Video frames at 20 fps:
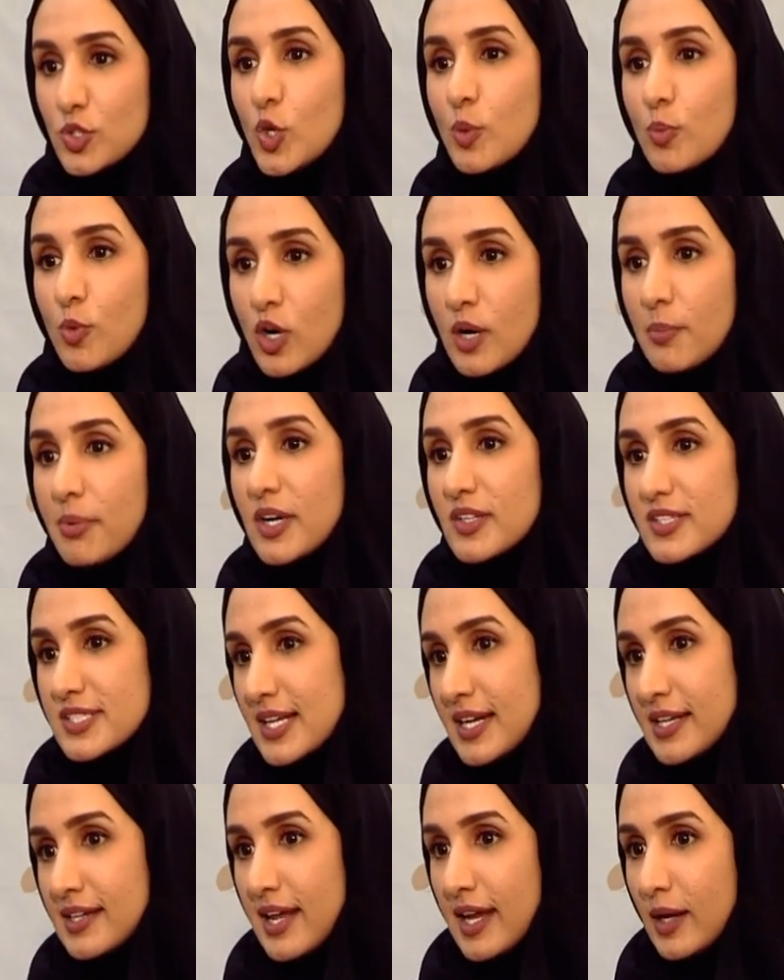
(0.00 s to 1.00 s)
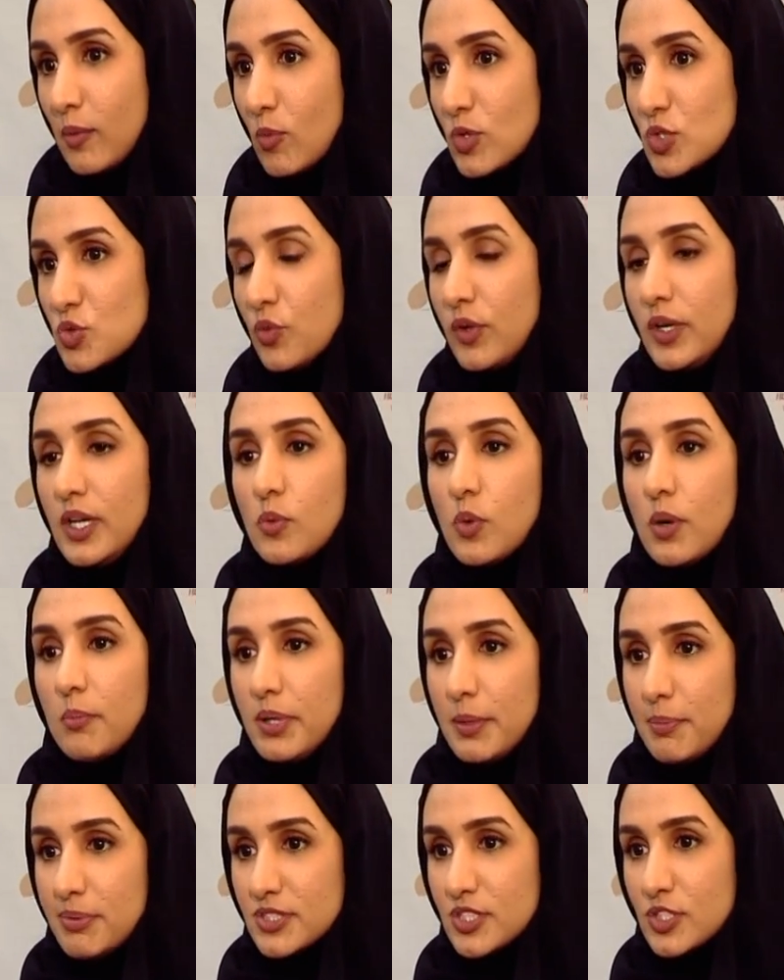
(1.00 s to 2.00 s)
know more about sign language. We really want
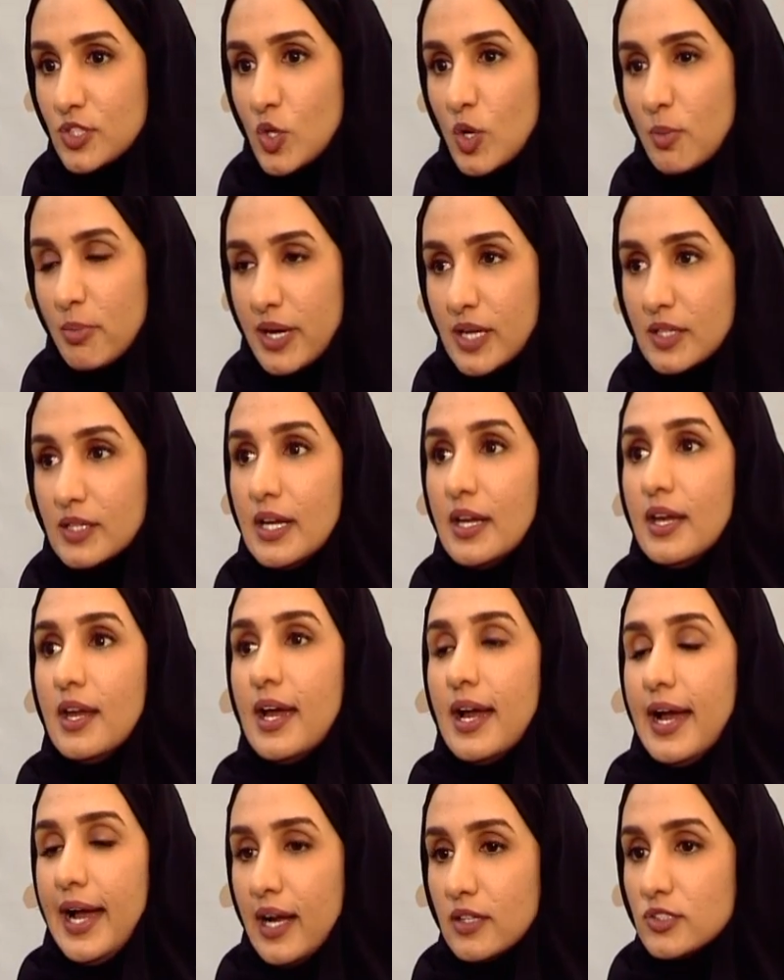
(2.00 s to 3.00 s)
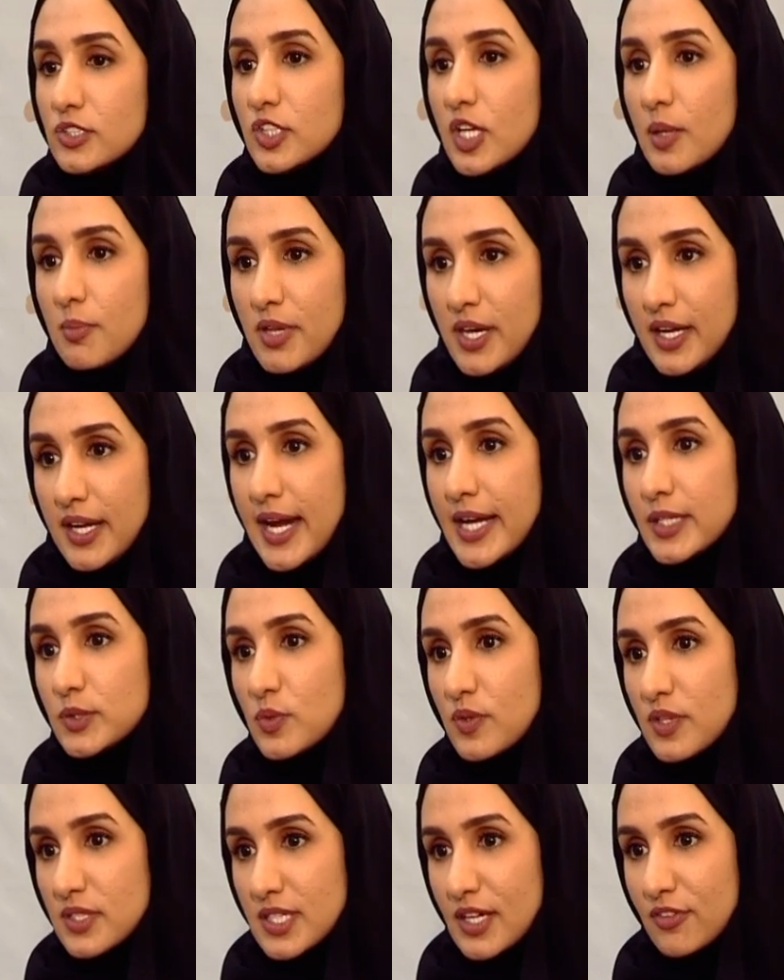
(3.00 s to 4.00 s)
people to know about how to communicate
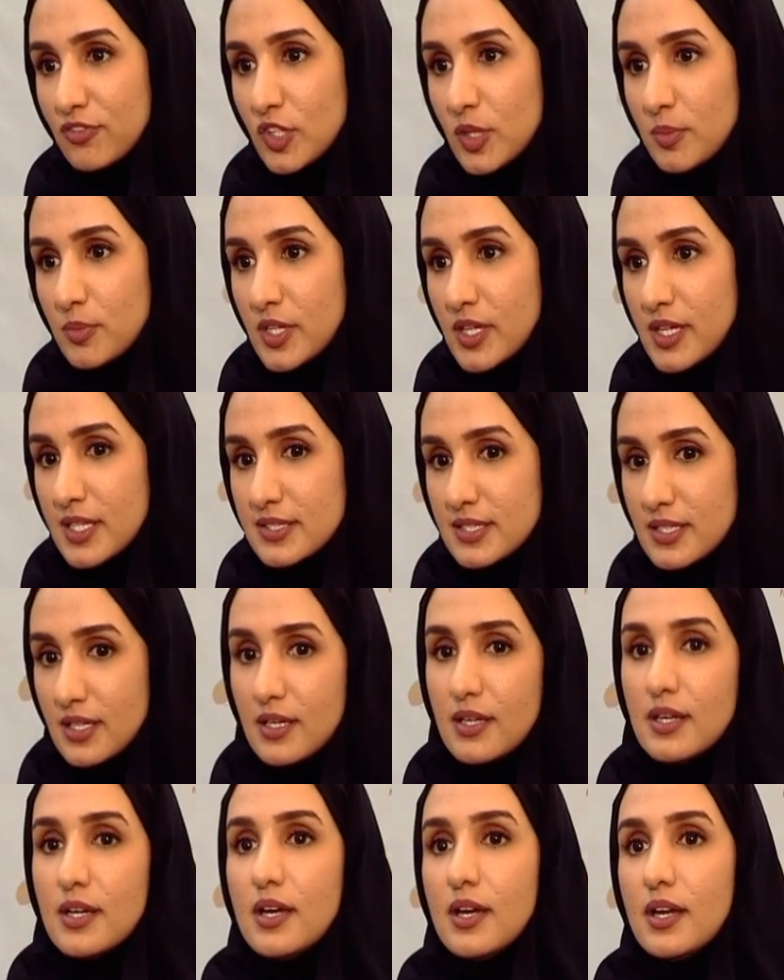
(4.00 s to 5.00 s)
with the deaf community.